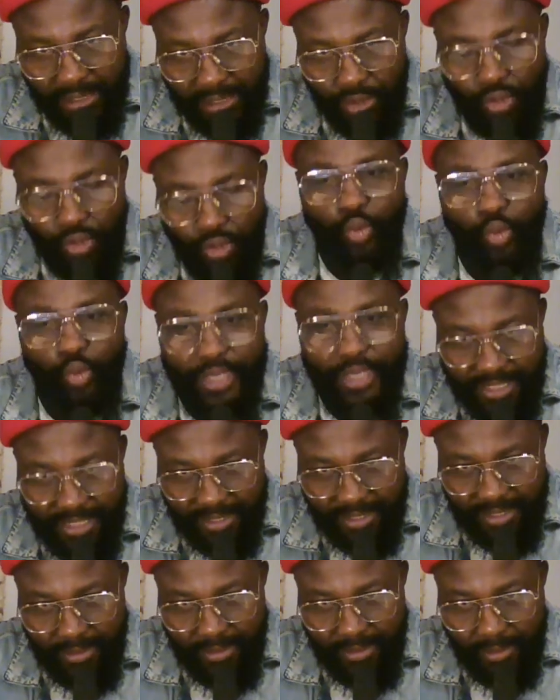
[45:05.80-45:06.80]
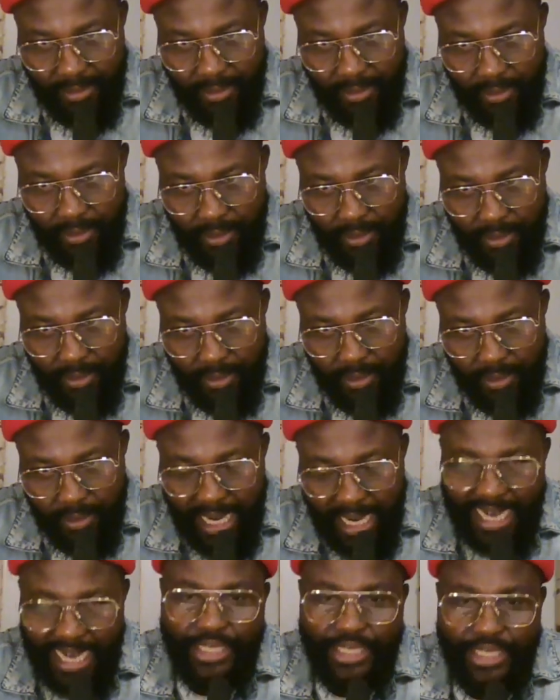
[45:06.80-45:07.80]
to reason.
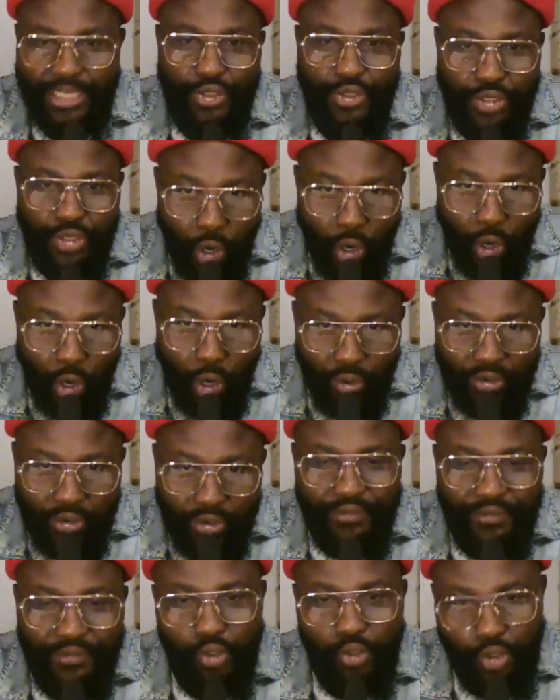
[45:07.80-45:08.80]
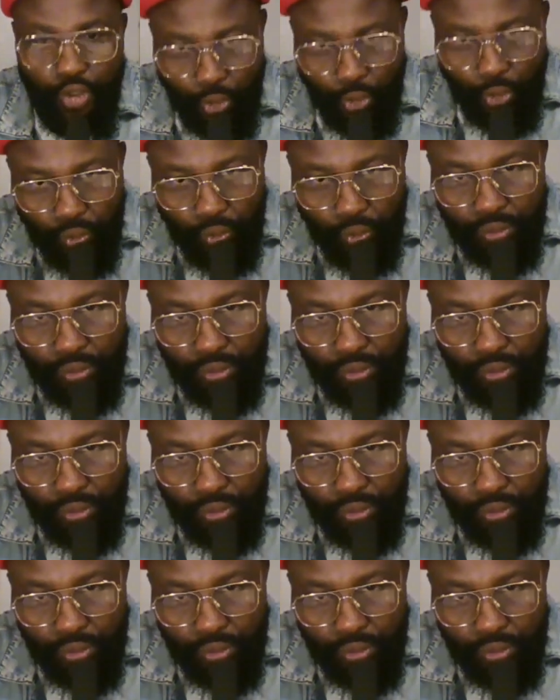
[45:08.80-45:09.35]
And you know, if you do,